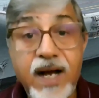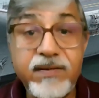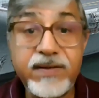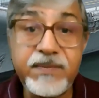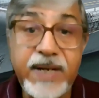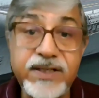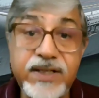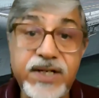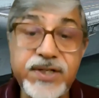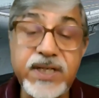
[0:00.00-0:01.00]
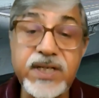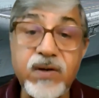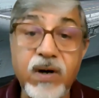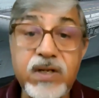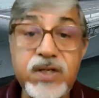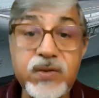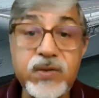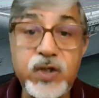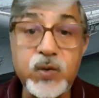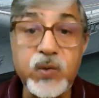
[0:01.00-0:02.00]
Our imagination is also
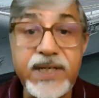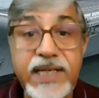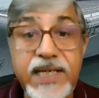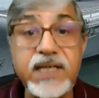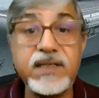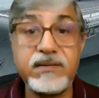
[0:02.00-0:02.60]
unique.